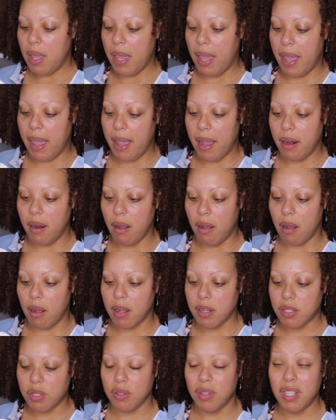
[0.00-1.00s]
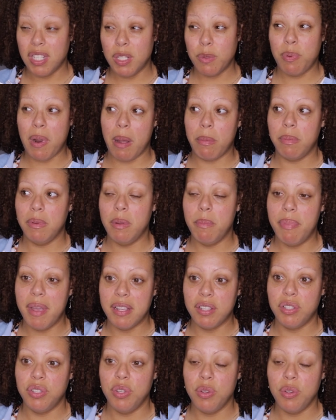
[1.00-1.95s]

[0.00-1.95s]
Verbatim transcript: And uh, so this is probably best